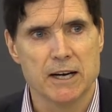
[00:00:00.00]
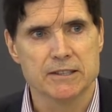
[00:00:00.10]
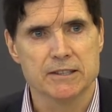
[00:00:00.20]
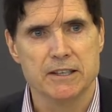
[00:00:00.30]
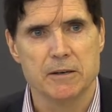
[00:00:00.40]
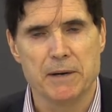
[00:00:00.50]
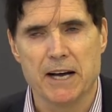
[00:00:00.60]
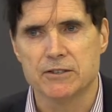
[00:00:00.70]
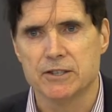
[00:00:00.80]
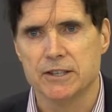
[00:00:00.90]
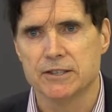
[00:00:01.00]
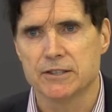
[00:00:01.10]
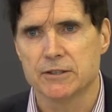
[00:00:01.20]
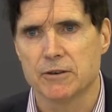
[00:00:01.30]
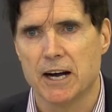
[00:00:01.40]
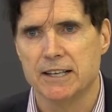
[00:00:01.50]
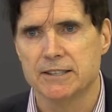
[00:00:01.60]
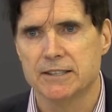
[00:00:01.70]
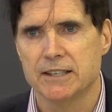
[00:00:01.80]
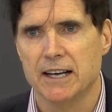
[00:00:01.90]
Wesley about Jesus
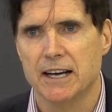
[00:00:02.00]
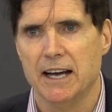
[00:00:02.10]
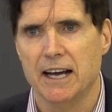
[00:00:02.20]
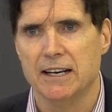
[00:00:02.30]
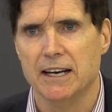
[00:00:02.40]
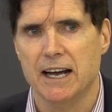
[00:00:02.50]
Christ and,